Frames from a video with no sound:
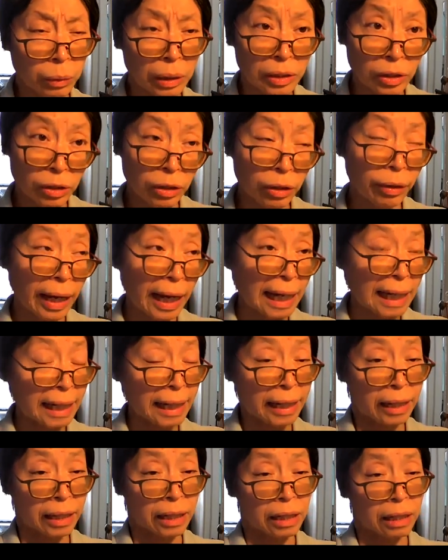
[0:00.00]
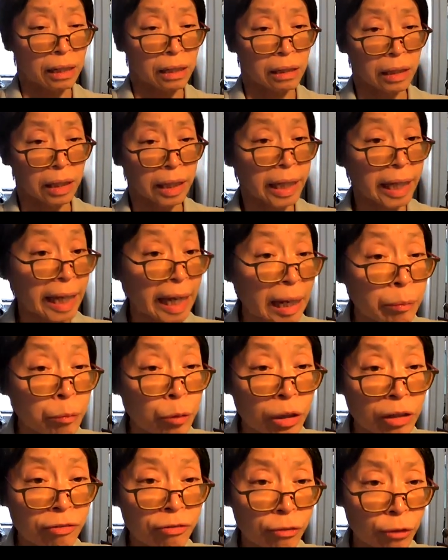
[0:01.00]
was there any
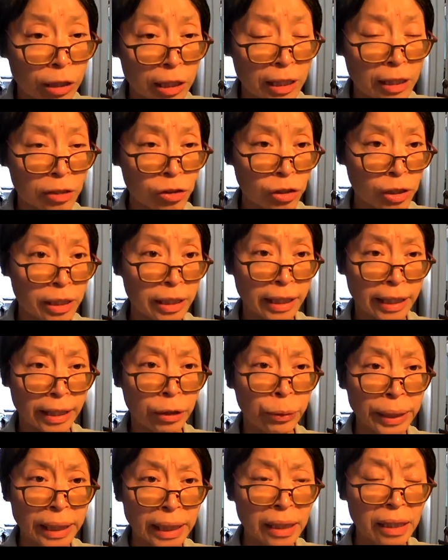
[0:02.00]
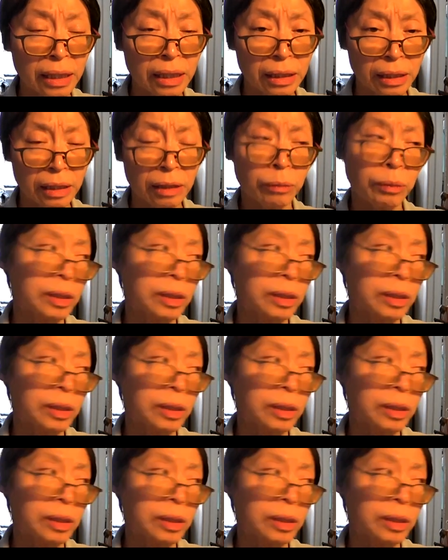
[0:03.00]
camera footage in the area? It was